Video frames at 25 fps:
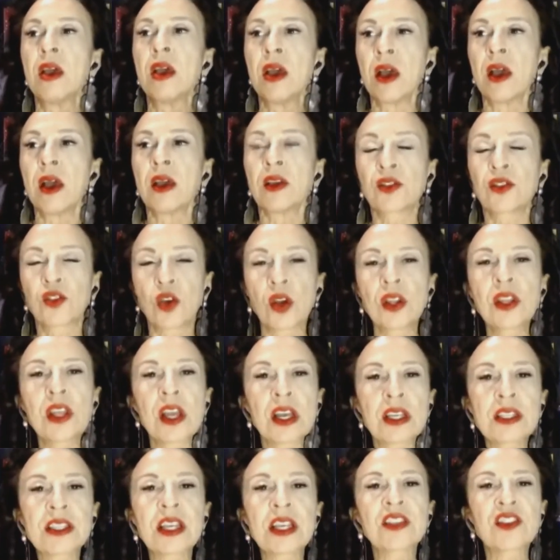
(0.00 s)
certainly
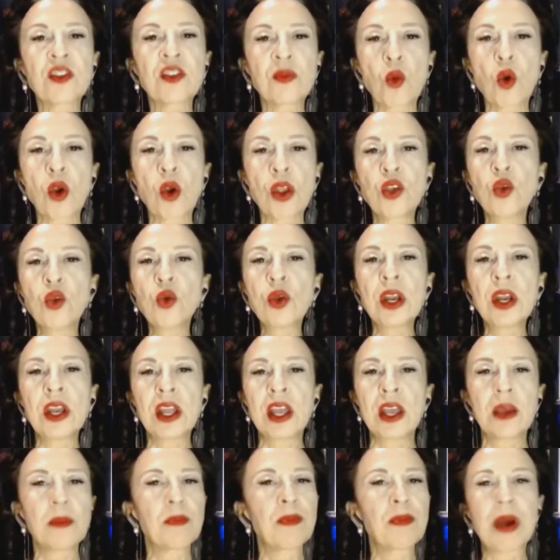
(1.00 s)
a sense of more unity,